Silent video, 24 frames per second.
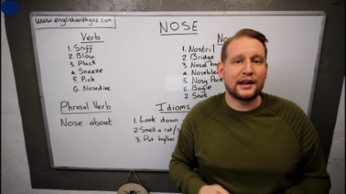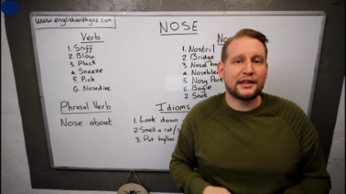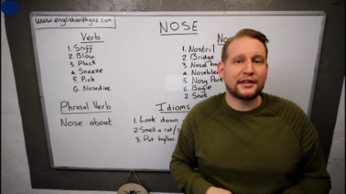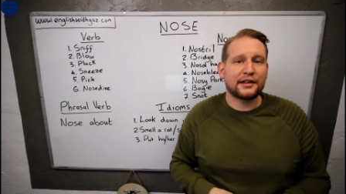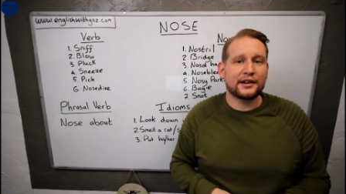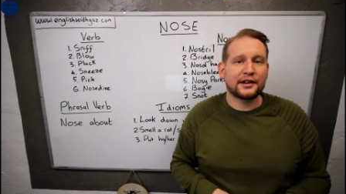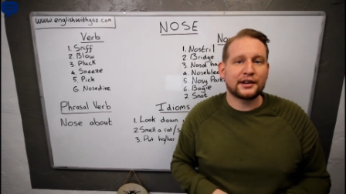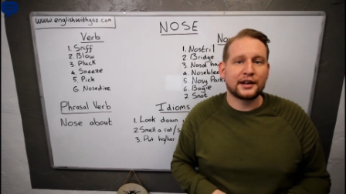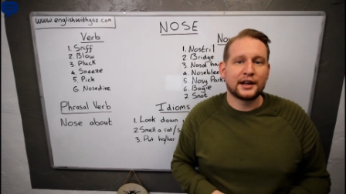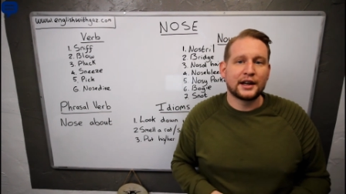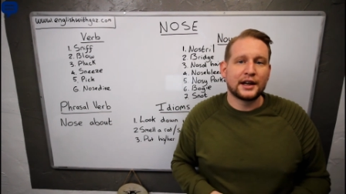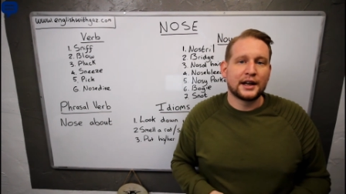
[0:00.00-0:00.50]

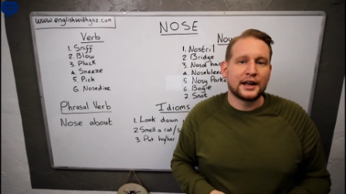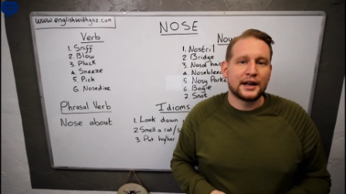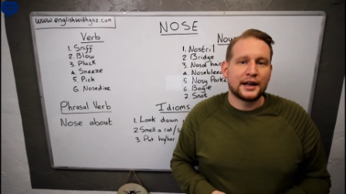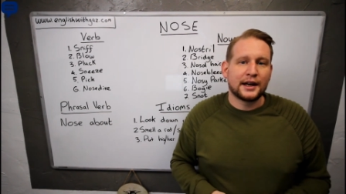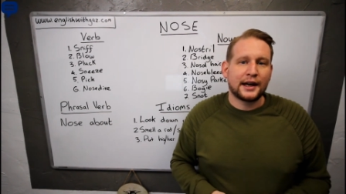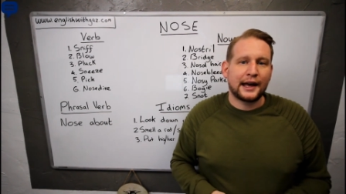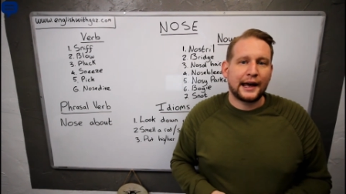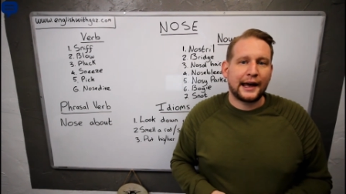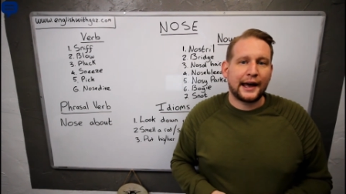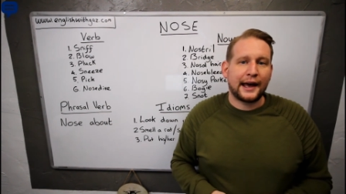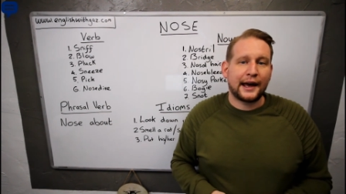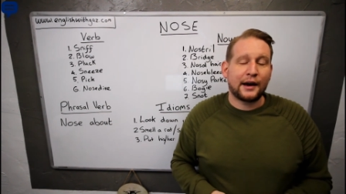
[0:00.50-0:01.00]
that
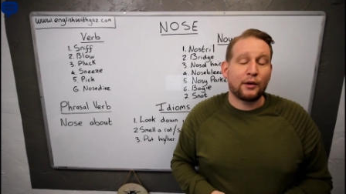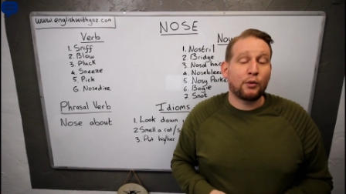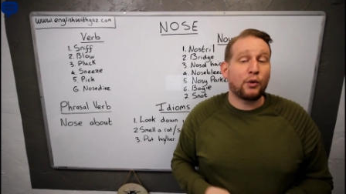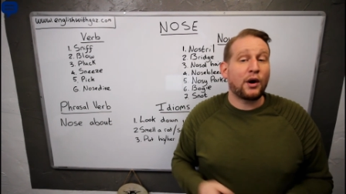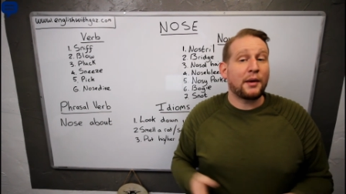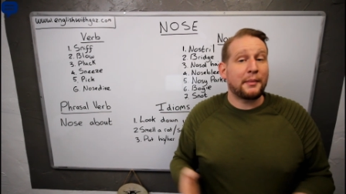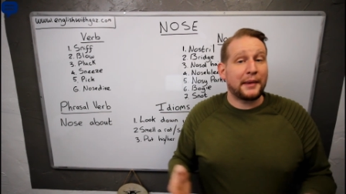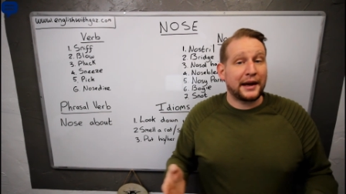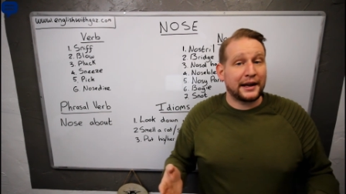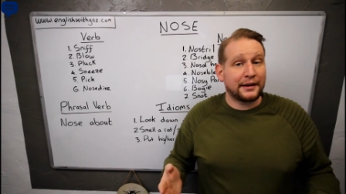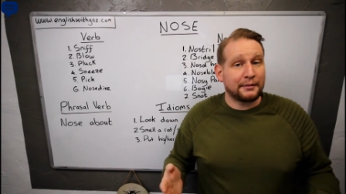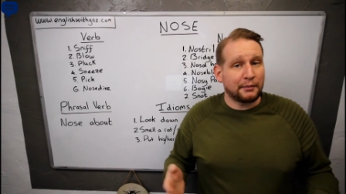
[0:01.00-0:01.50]
uh,
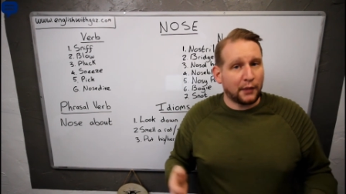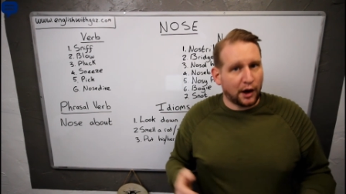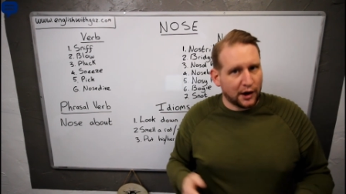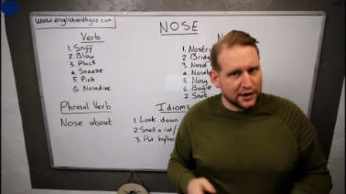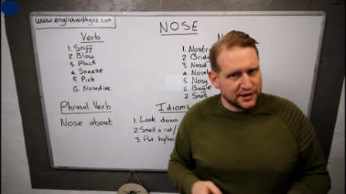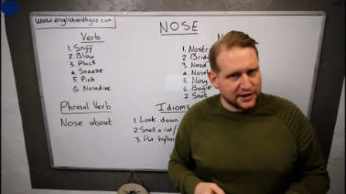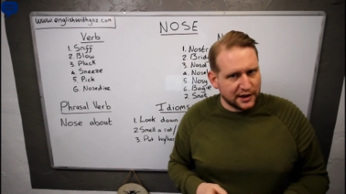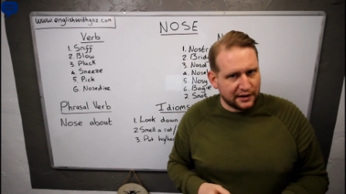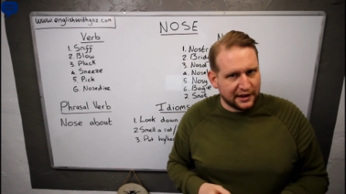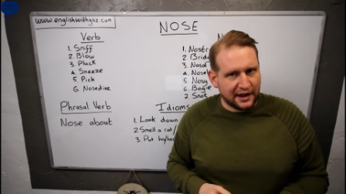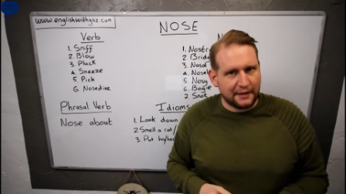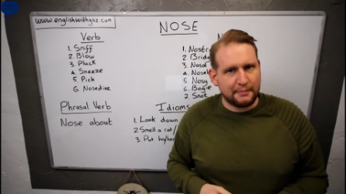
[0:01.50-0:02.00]
women, more
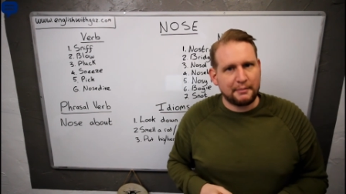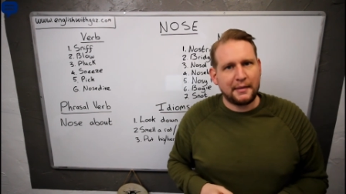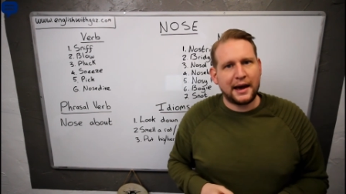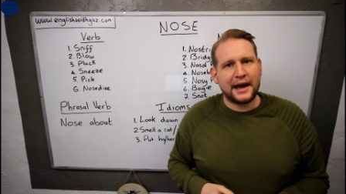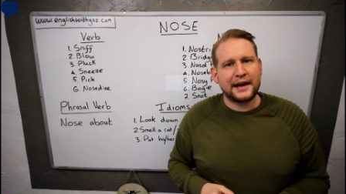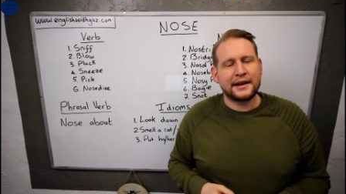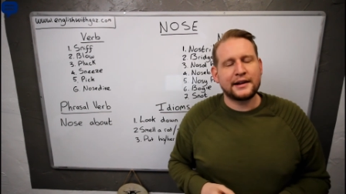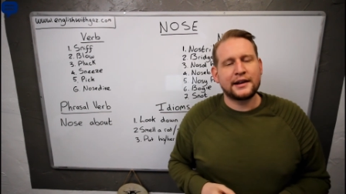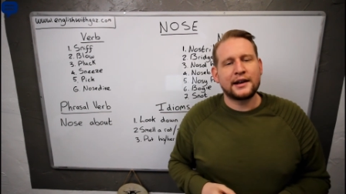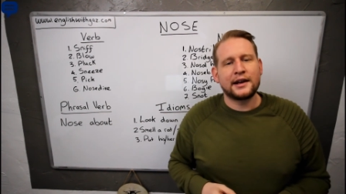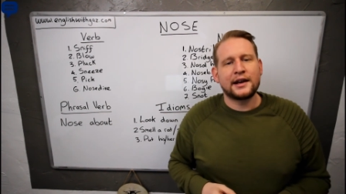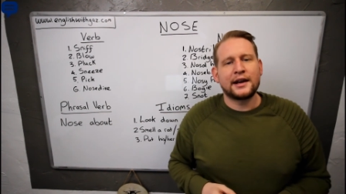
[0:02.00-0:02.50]
so than
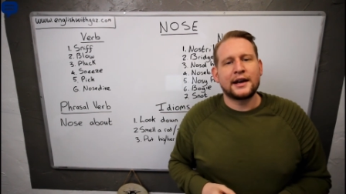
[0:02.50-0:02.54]
men,